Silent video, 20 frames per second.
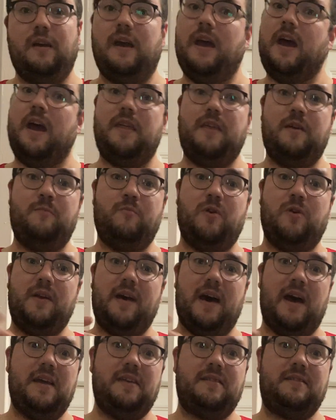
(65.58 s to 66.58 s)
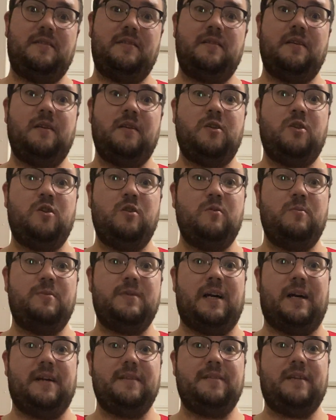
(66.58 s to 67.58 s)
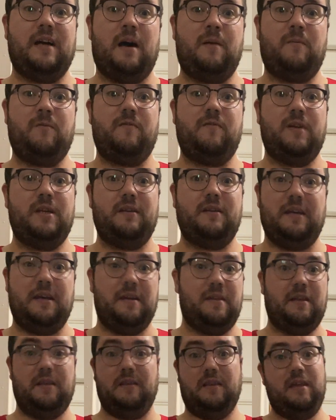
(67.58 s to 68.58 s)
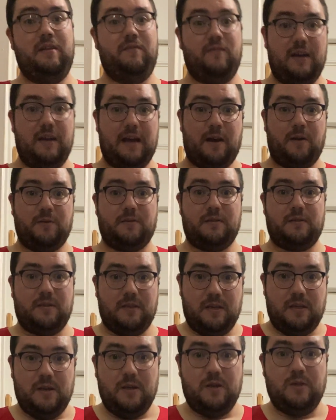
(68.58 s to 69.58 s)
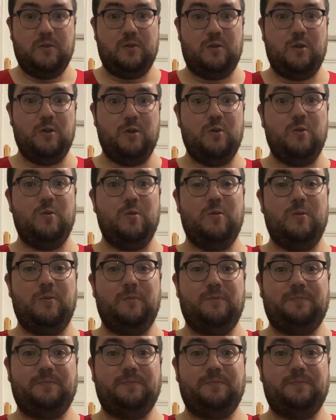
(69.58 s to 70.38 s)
and then put ice cubes on top of it, and then leave it out to